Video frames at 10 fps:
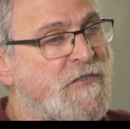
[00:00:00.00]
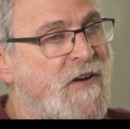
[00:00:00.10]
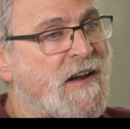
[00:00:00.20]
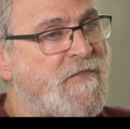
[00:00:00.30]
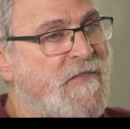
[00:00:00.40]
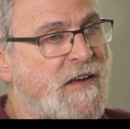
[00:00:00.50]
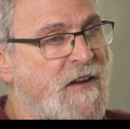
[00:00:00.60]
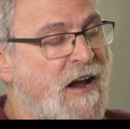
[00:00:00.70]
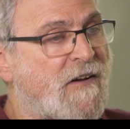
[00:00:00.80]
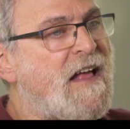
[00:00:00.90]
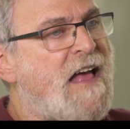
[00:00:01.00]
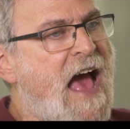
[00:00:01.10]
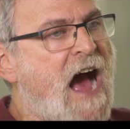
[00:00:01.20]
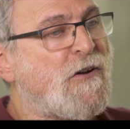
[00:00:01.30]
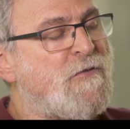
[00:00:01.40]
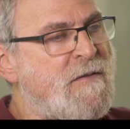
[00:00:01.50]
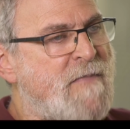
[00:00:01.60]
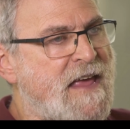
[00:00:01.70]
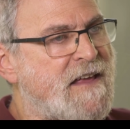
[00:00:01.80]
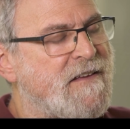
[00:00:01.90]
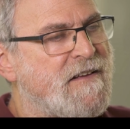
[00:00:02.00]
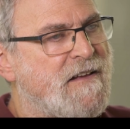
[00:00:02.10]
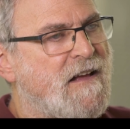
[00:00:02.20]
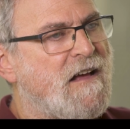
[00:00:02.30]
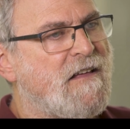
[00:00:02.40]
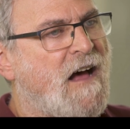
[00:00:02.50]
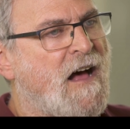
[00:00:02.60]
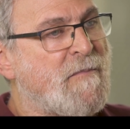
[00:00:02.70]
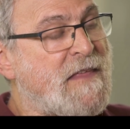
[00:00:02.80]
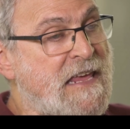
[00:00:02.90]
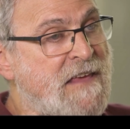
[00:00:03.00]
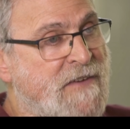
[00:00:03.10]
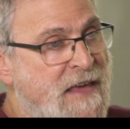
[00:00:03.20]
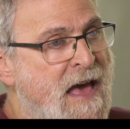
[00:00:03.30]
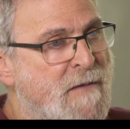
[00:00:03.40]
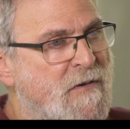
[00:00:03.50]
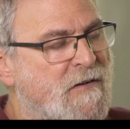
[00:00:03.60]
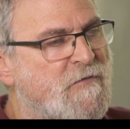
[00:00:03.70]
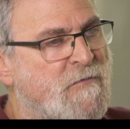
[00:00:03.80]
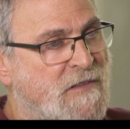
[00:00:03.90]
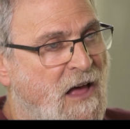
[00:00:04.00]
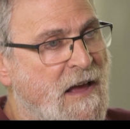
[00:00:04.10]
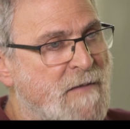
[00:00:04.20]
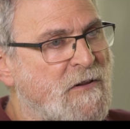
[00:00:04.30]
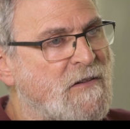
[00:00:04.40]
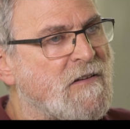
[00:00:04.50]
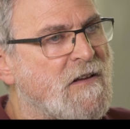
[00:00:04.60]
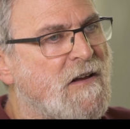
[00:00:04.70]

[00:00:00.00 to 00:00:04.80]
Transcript: is trying to figure out how do we make the EVM reliable.